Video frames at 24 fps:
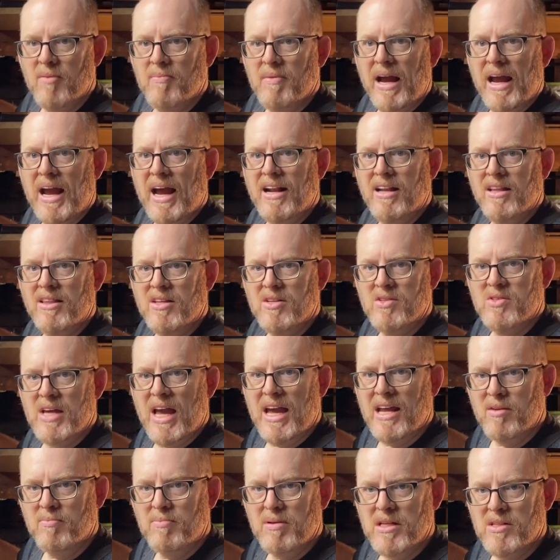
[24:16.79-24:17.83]
I added these
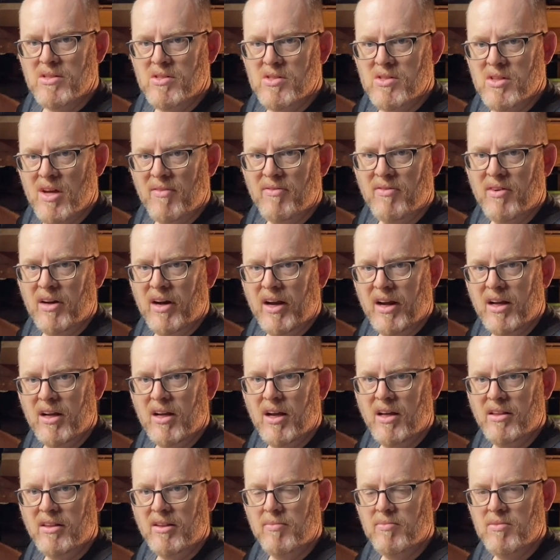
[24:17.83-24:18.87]
end pieces after I
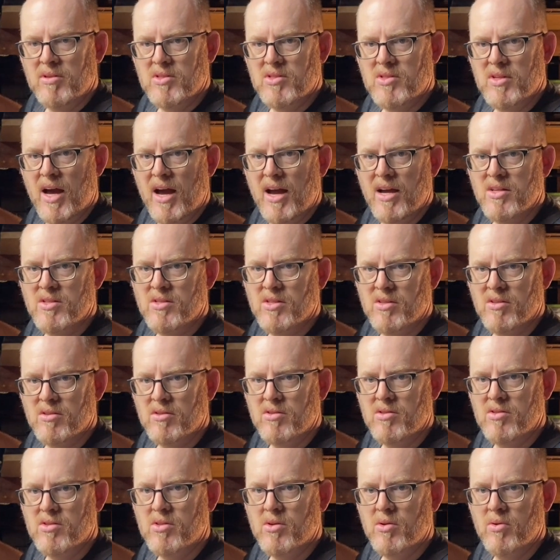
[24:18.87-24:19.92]
cut them to size and
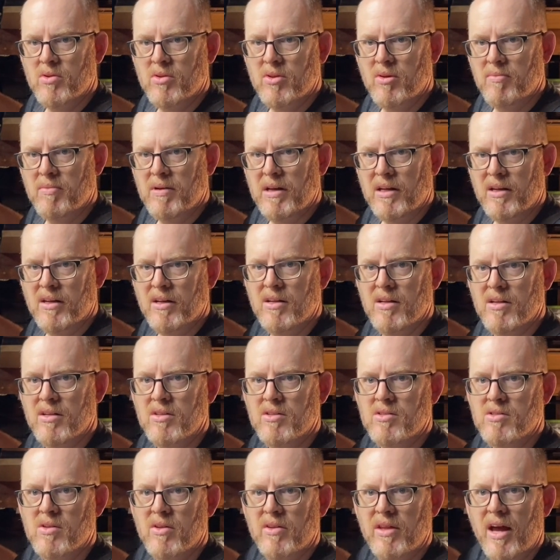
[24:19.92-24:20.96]
screwed them in,
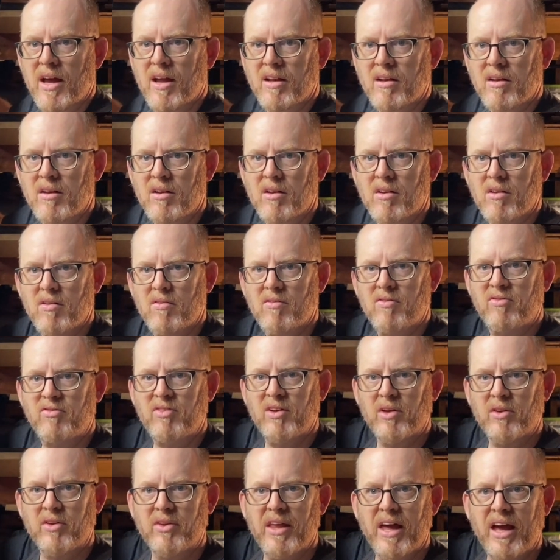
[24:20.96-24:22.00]
so that
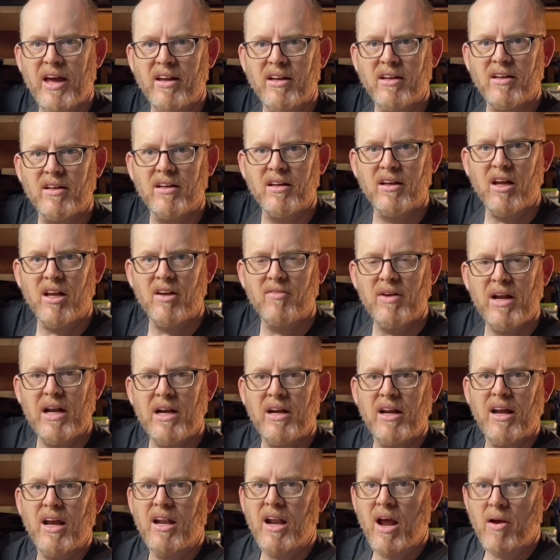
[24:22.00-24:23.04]
filled that kind of
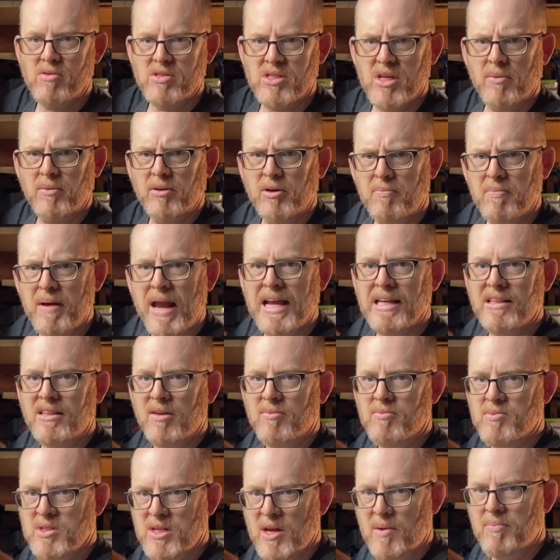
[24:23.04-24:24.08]
area, and I was able to paint them
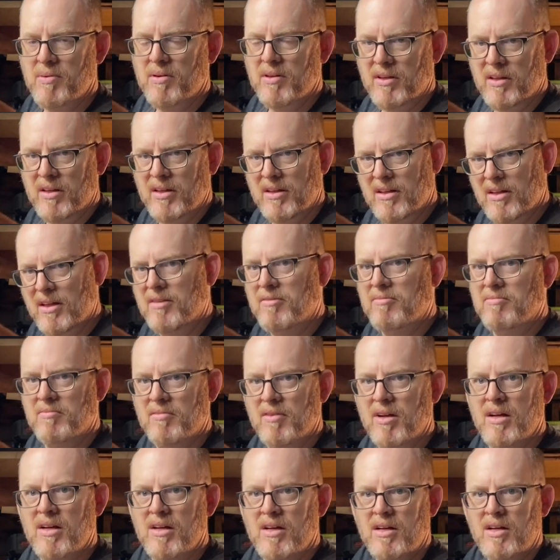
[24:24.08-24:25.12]
separately and
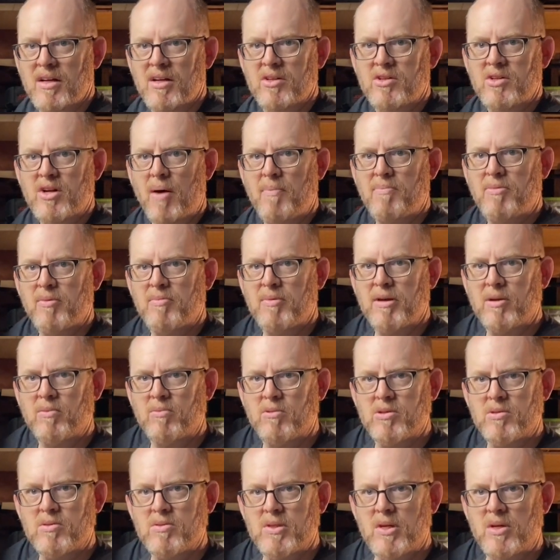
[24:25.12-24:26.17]
drop them in,
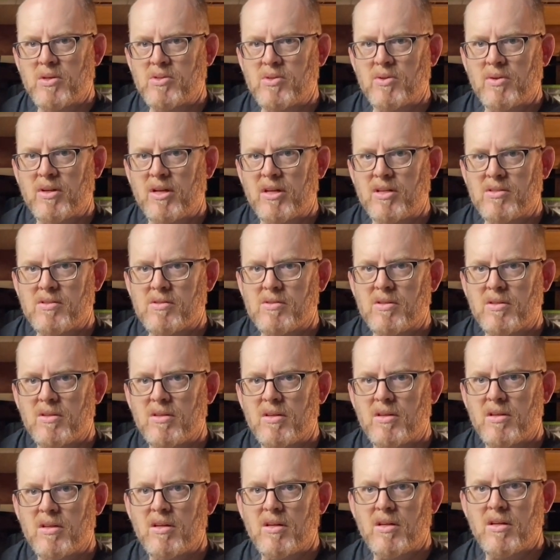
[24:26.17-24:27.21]
which was also nice
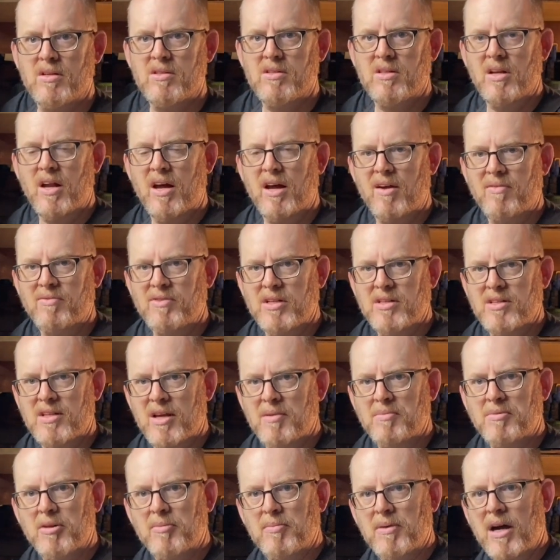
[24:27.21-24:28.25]
to not have to
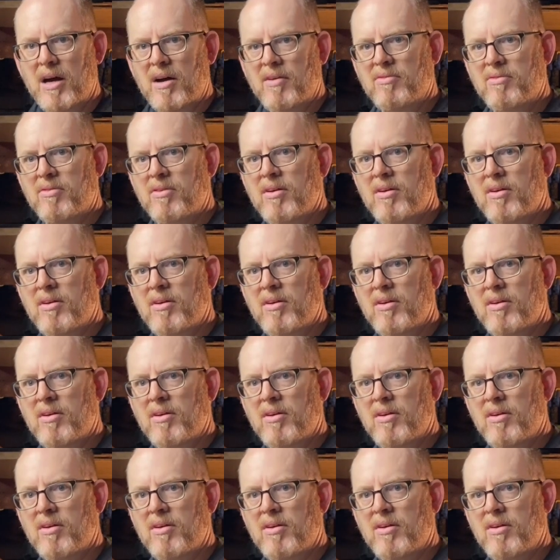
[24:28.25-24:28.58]
tape them off.